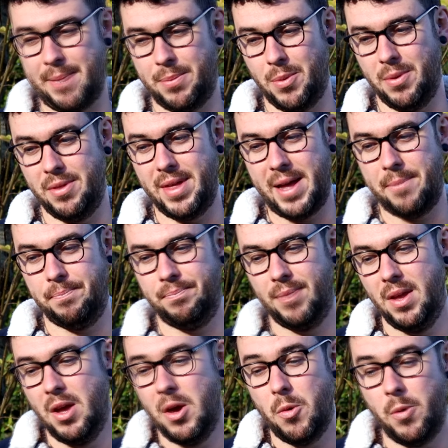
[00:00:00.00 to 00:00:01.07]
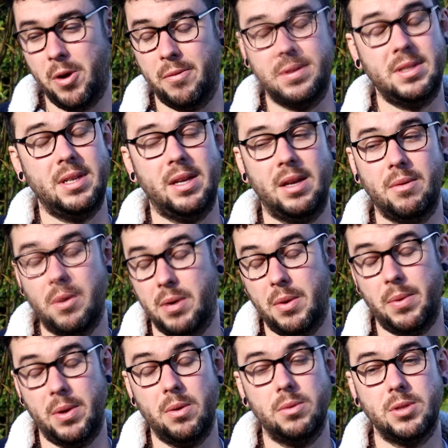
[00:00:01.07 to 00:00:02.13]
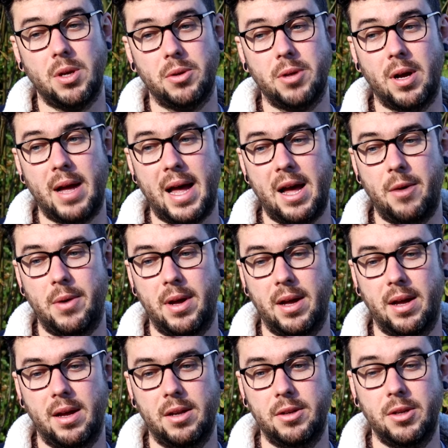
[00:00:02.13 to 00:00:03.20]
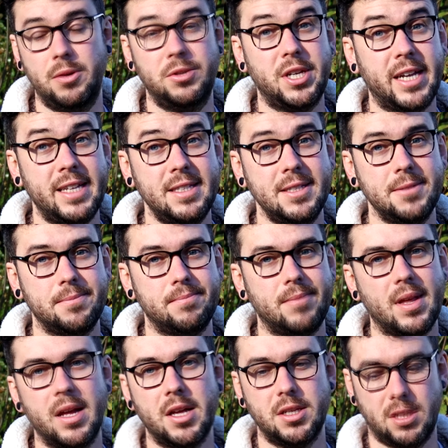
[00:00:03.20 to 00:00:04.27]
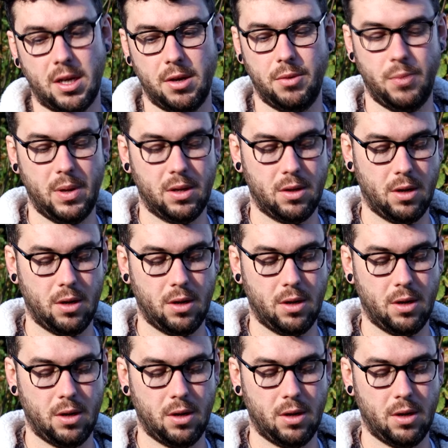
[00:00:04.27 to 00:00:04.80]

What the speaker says: happy with them. We also got our new chickens. So we